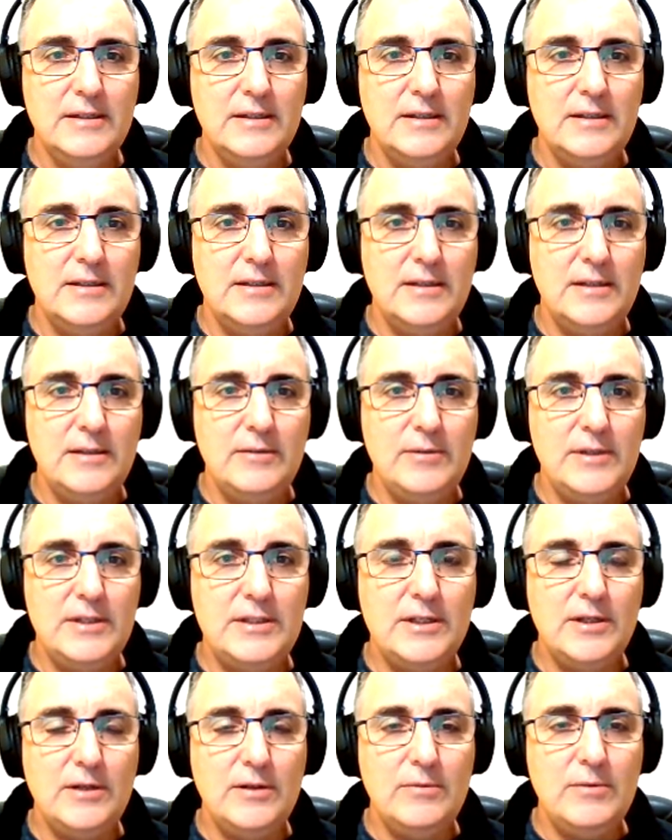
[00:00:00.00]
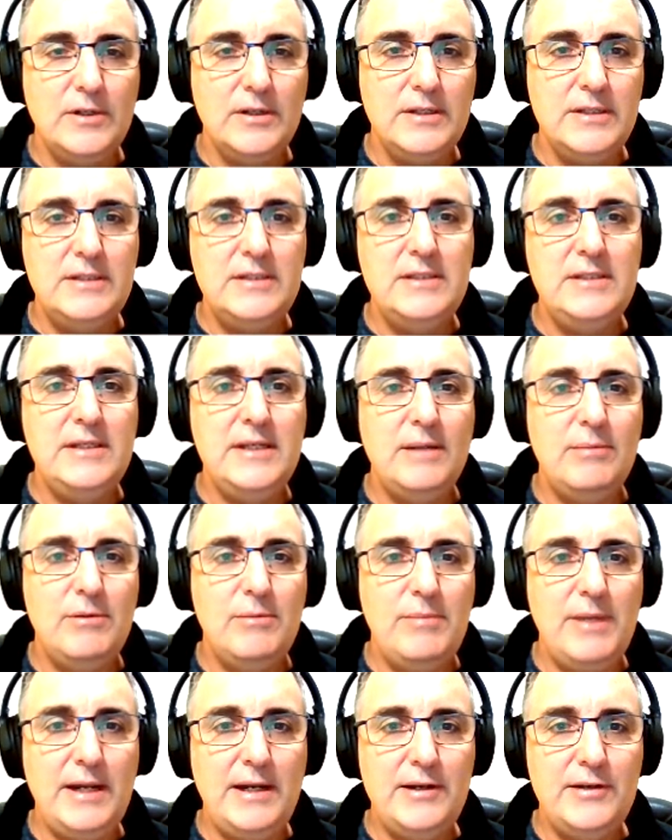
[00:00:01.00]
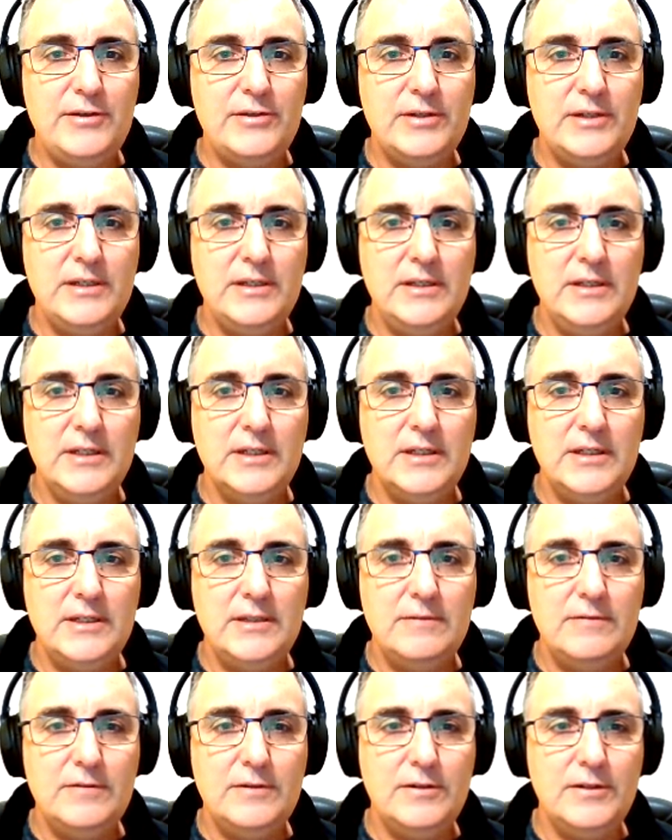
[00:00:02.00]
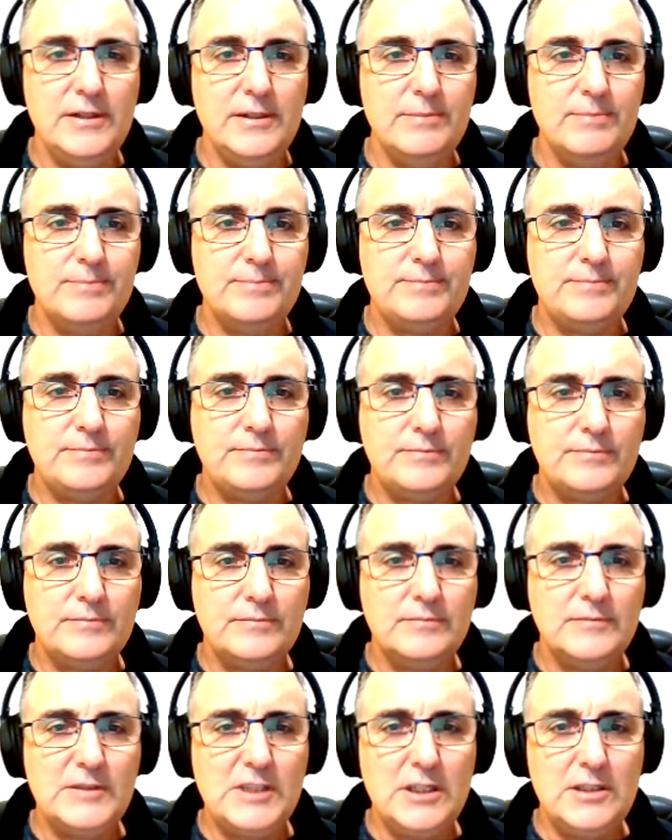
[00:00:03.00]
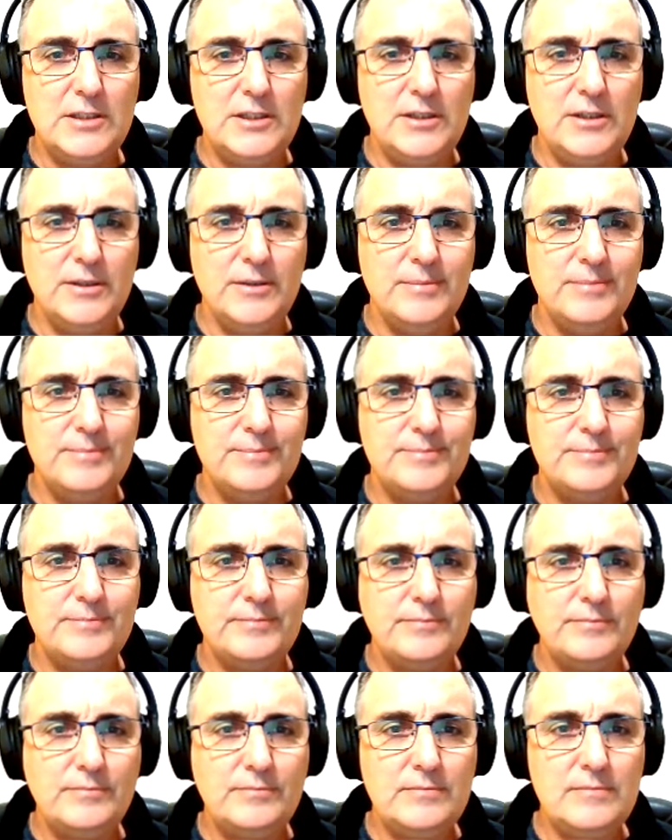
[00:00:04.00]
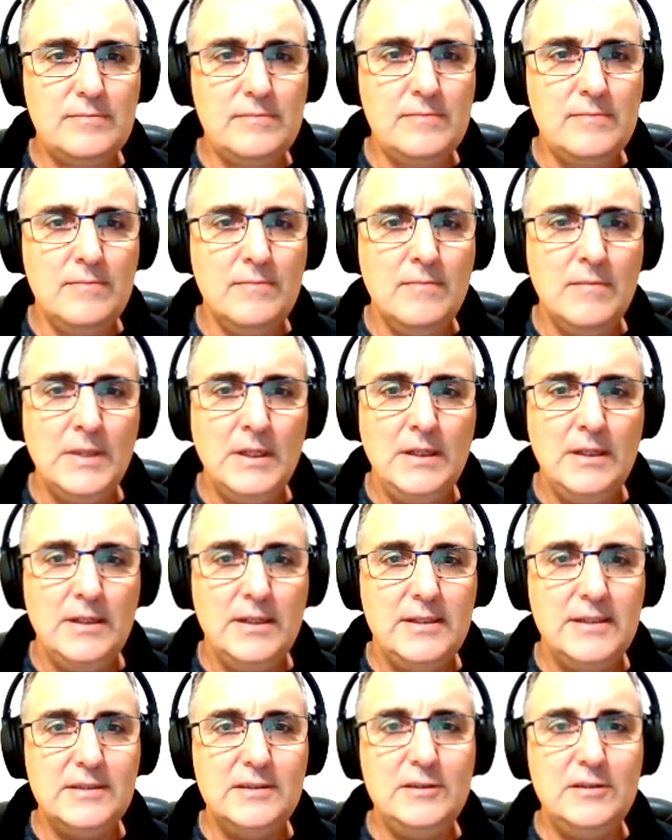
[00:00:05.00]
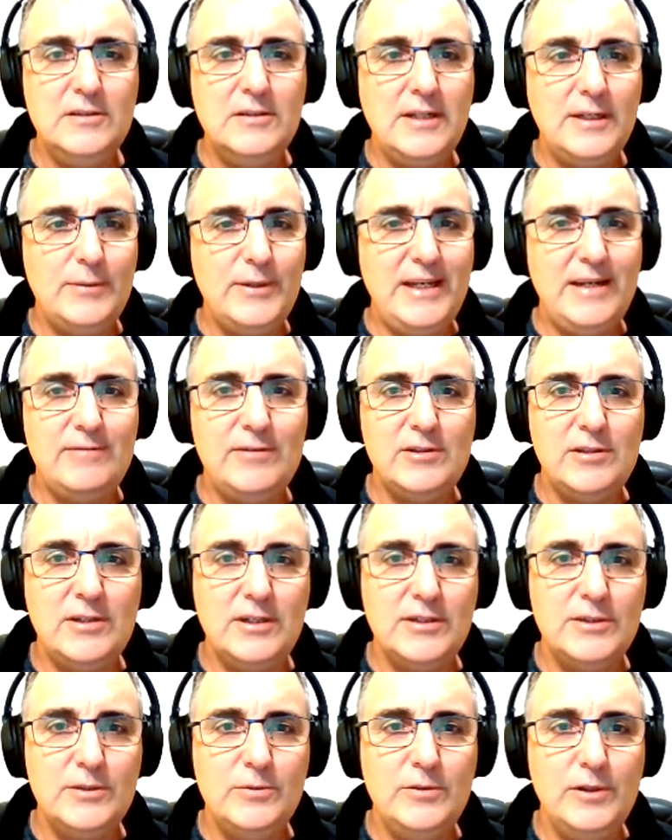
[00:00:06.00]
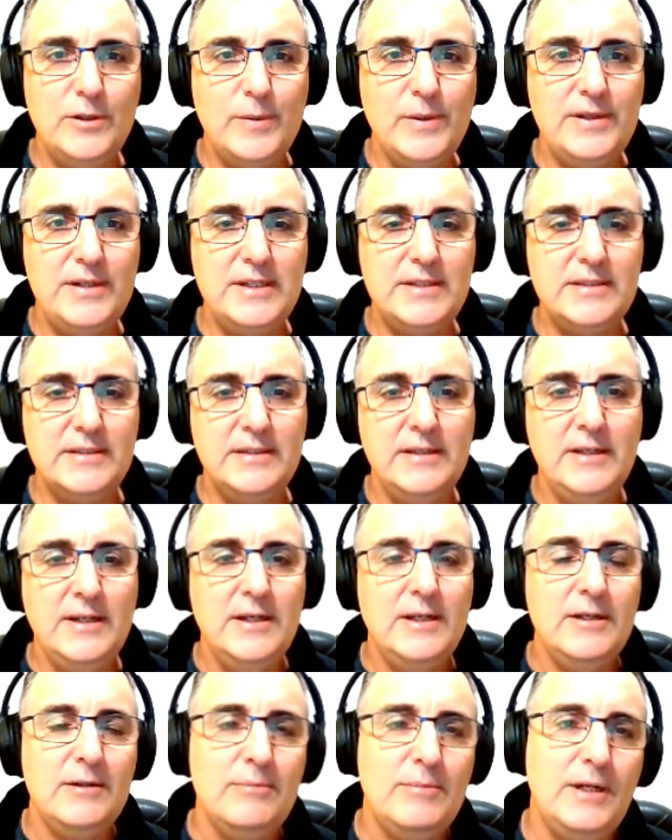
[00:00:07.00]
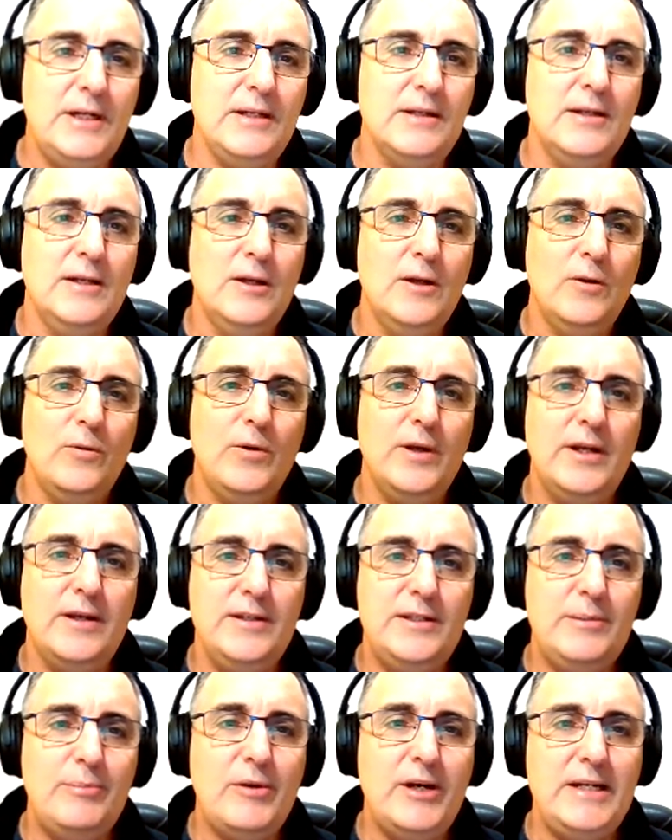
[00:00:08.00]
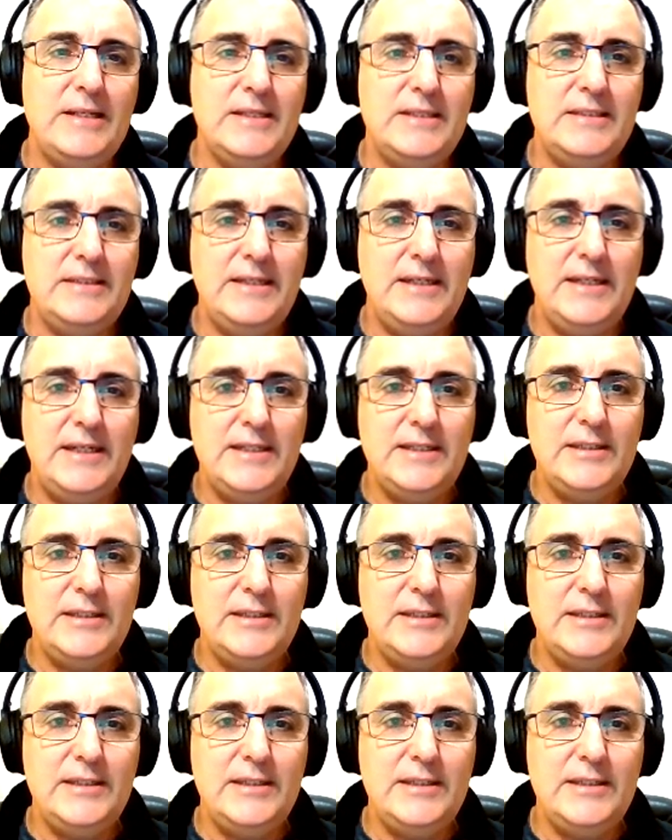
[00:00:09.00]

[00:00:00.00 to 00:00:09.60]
we're told, well, this is the upper boundary for it. So doesn't look like we have a lot to work with, does it? But we're going to break this down